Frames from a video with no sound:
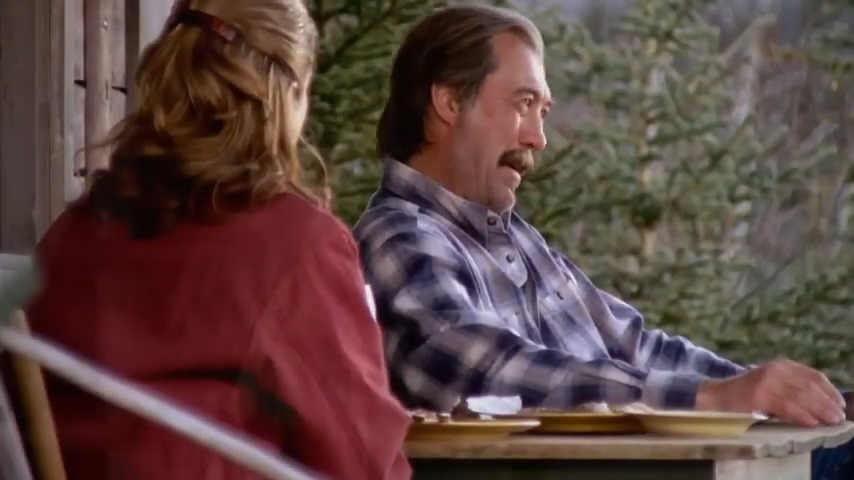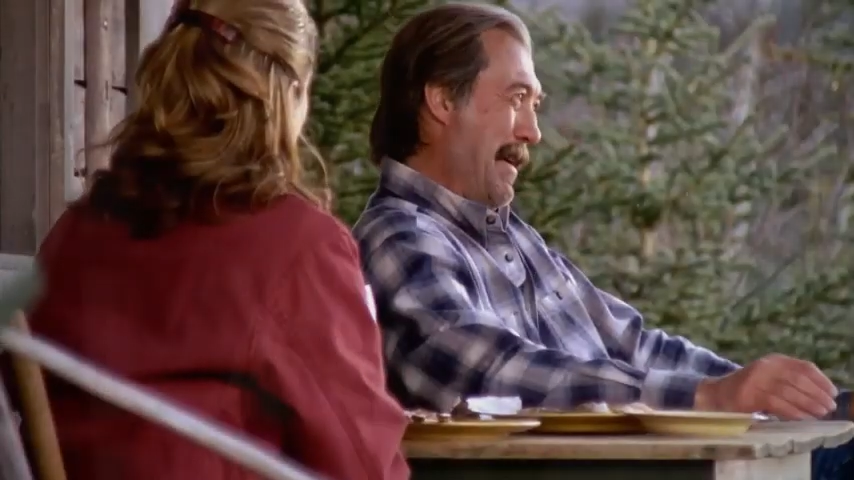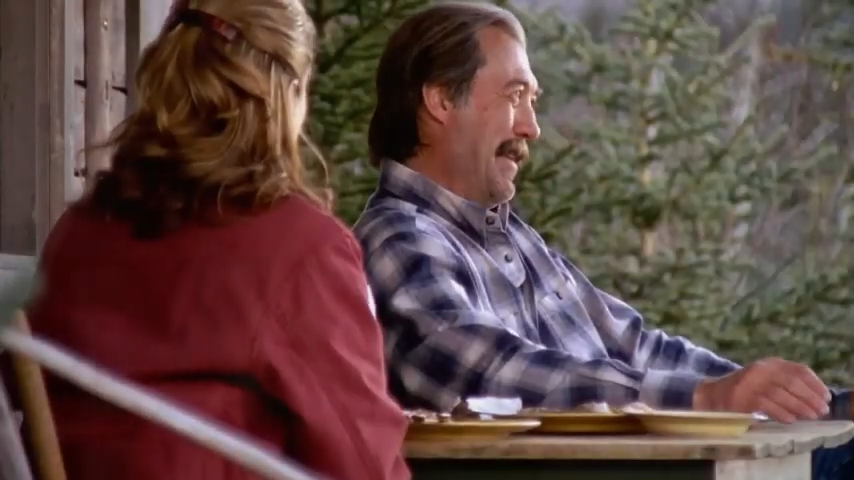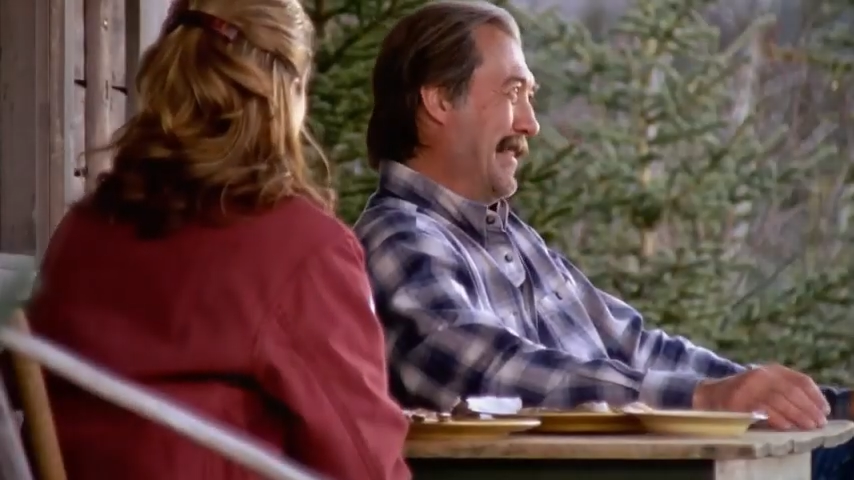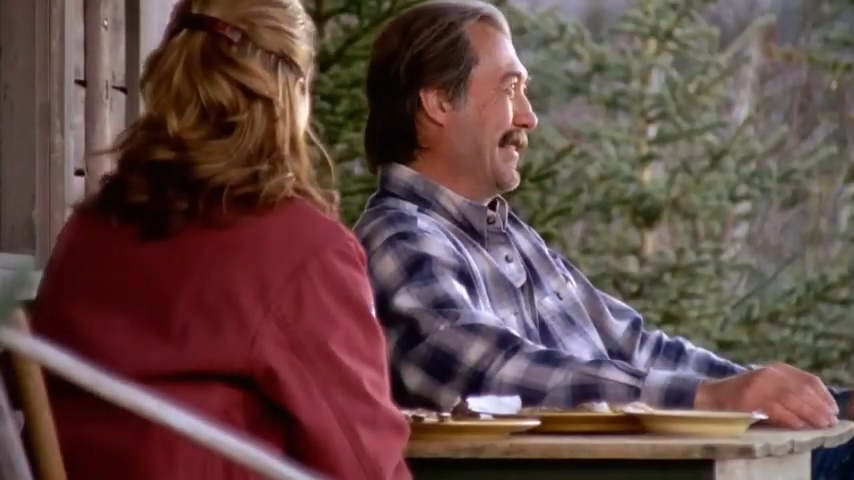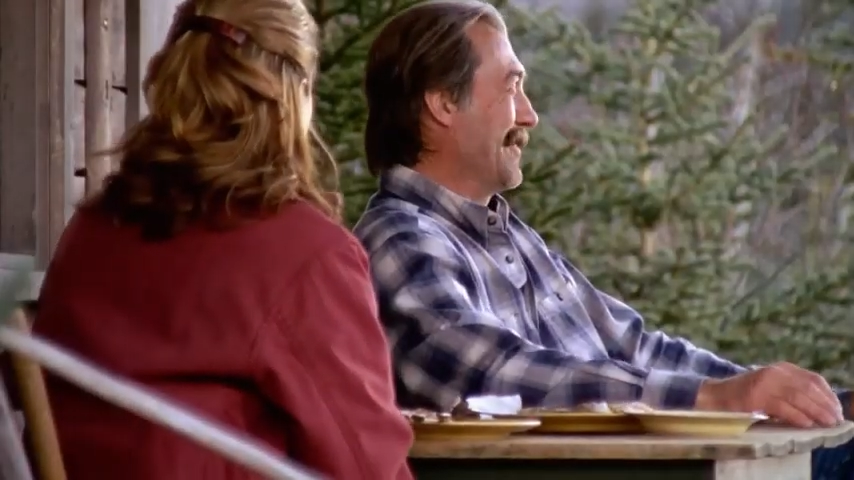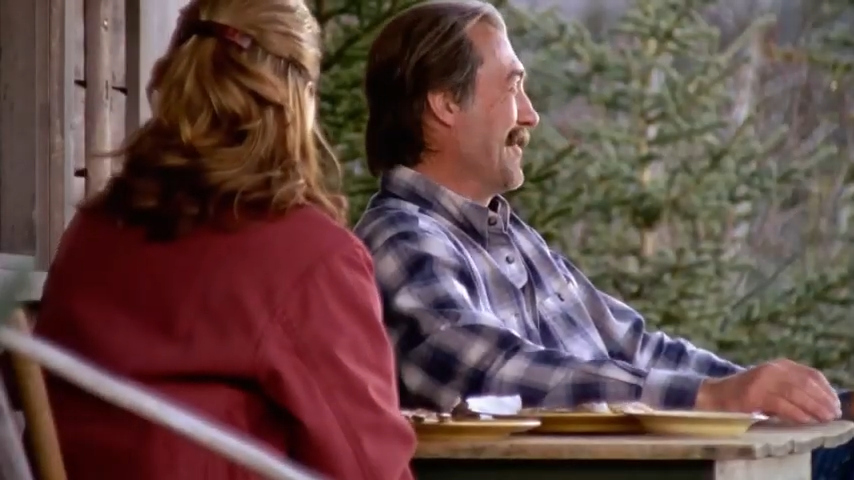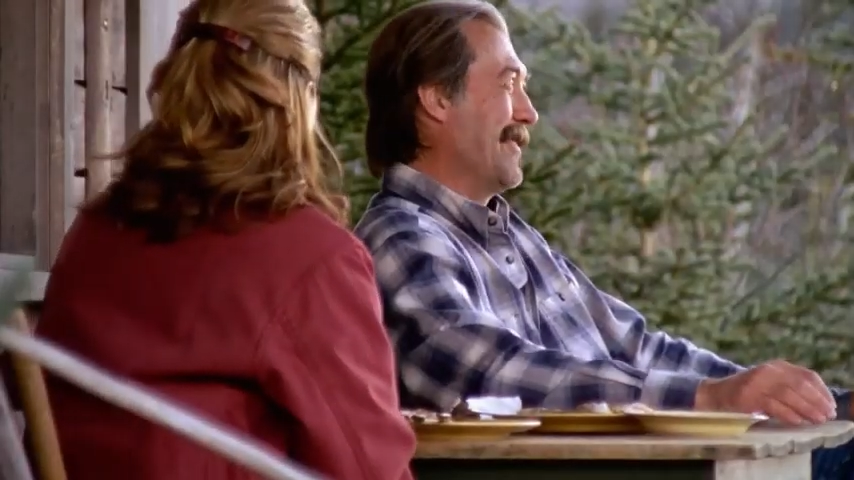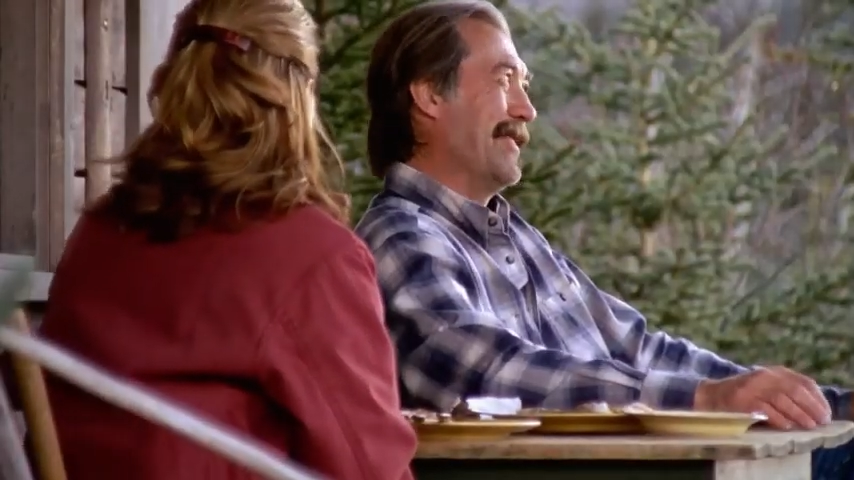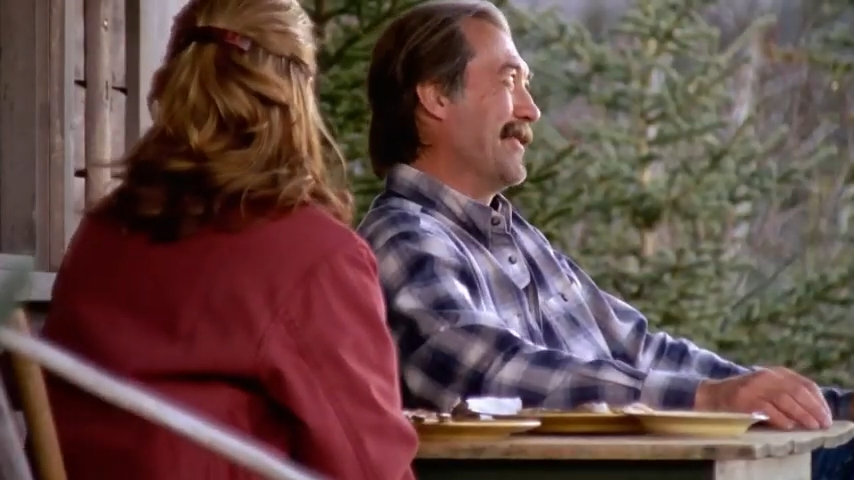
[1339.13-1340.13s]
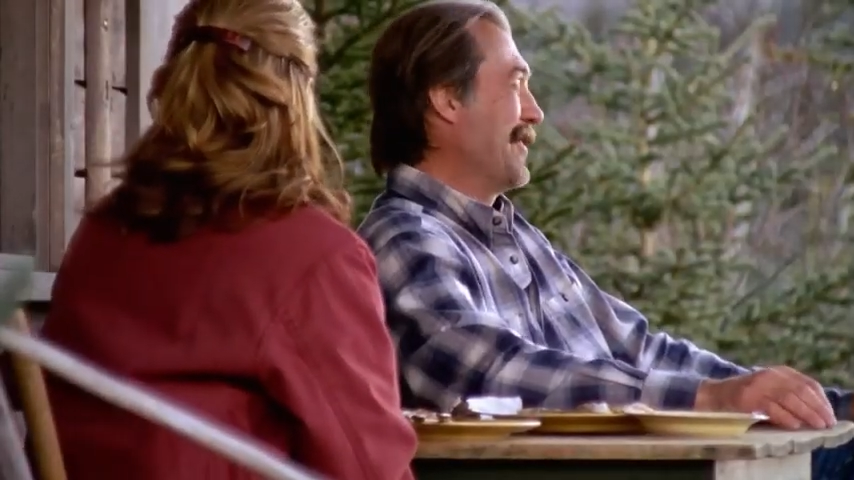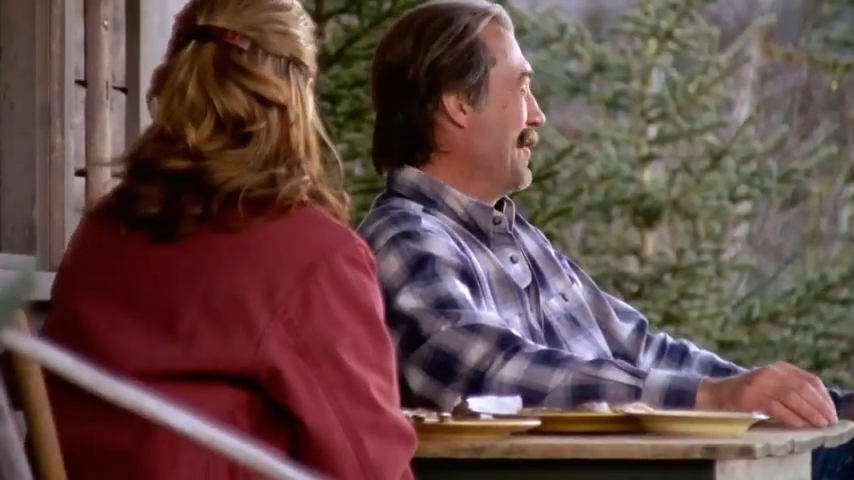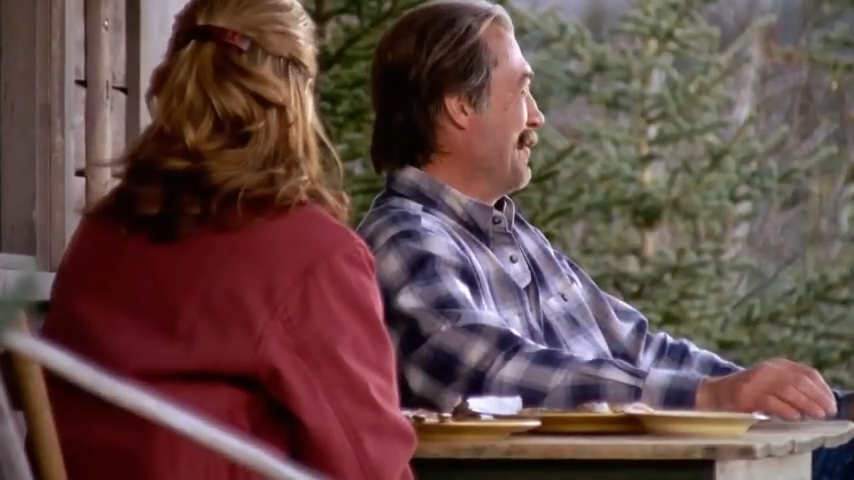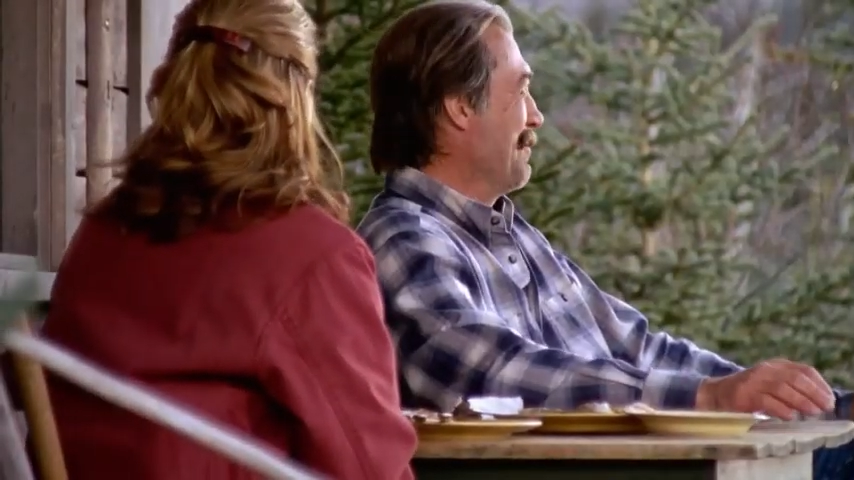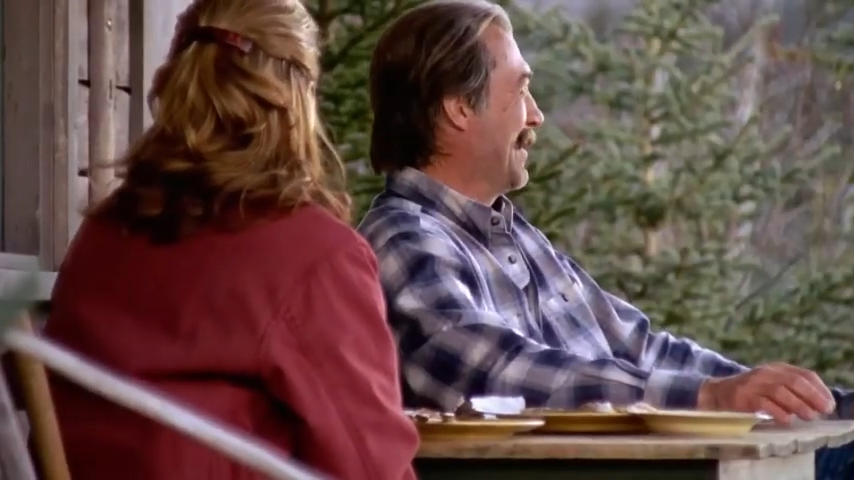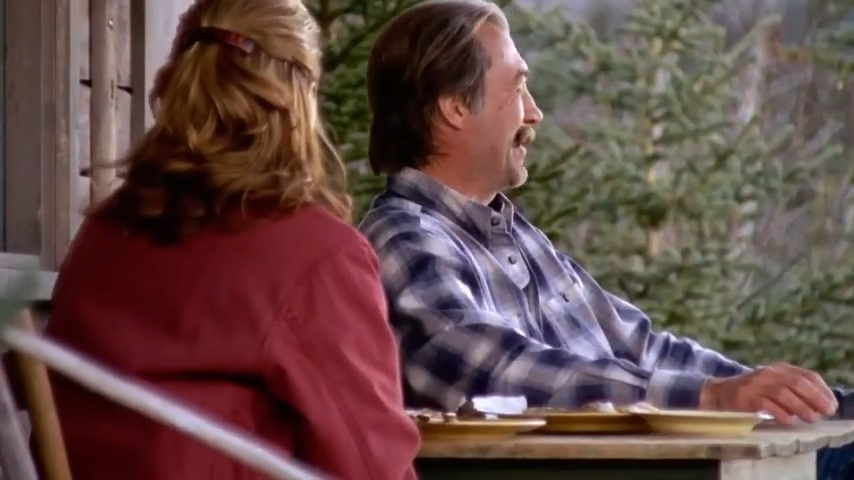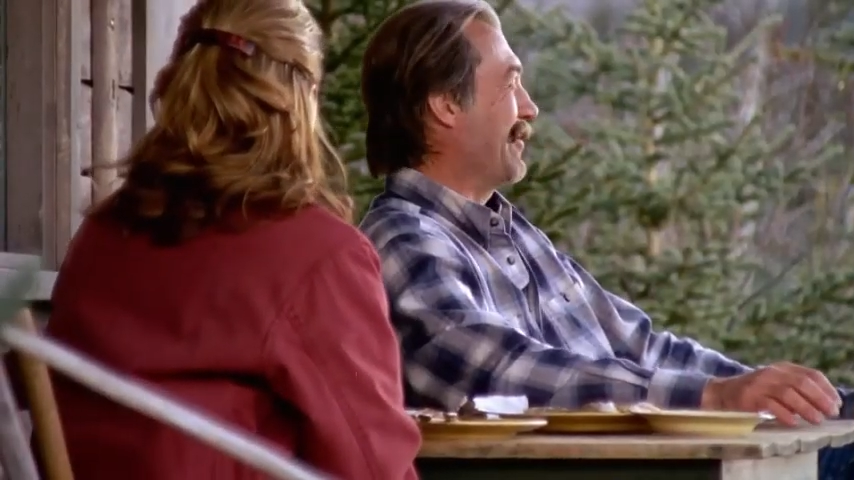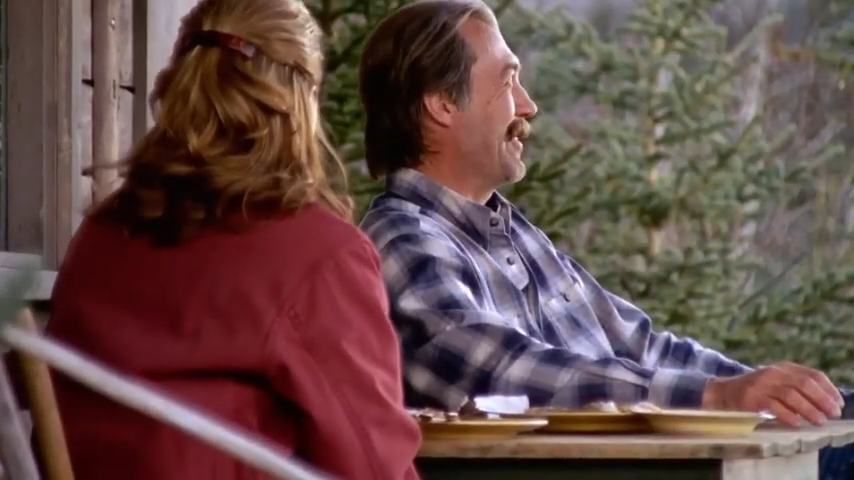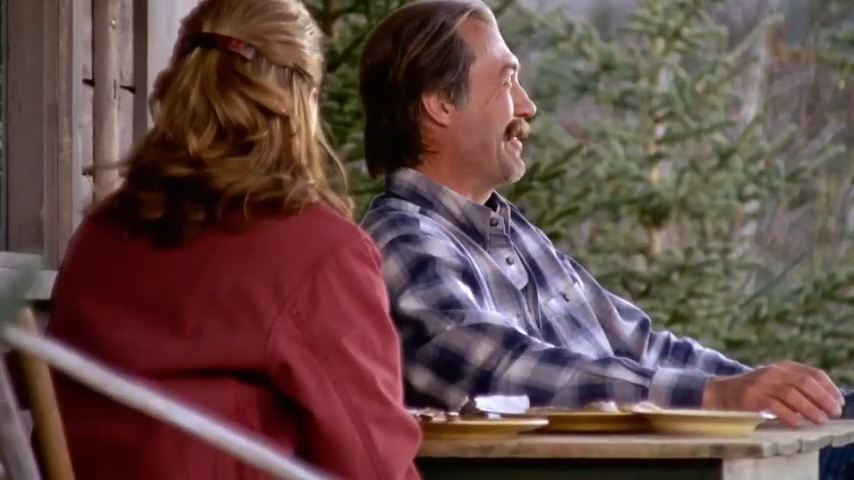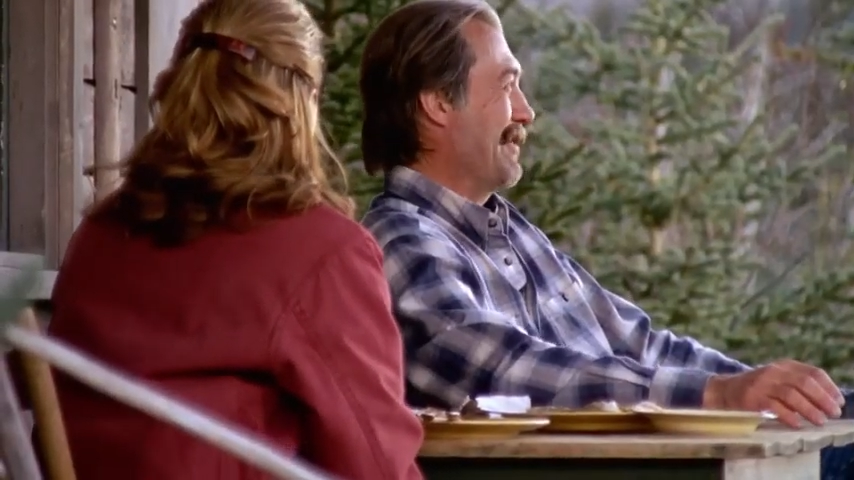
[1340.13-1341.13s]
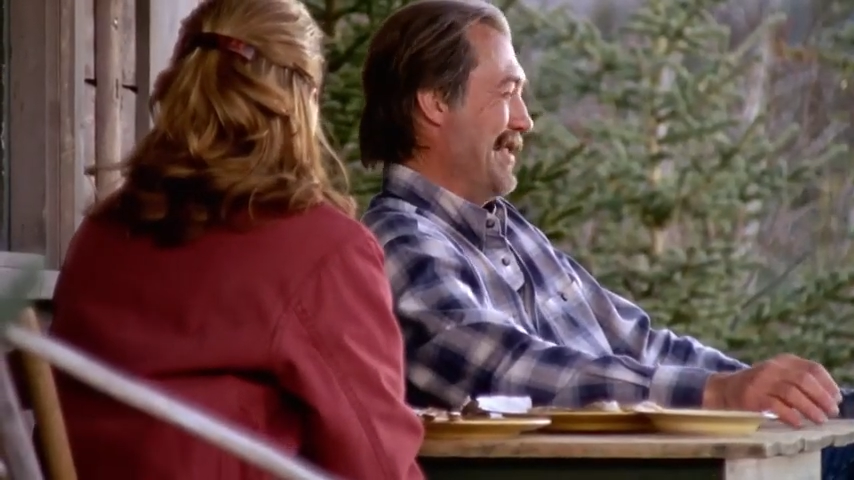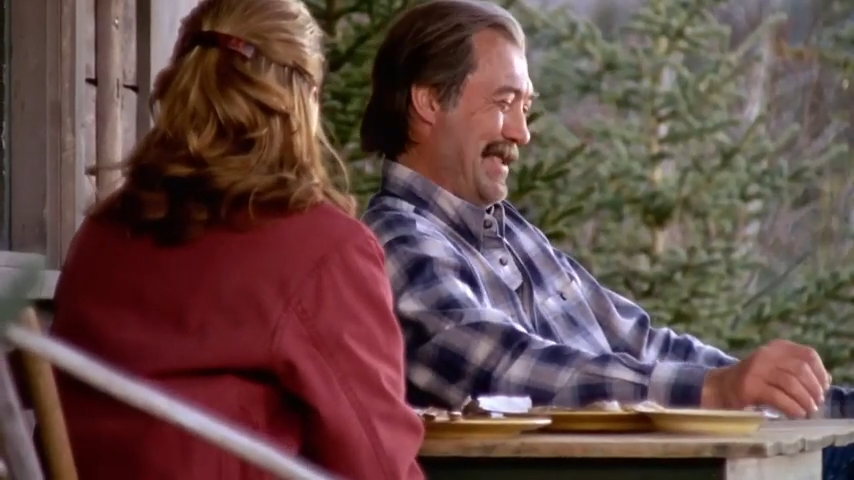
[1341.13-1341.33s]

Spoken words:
feel the weight of those words again.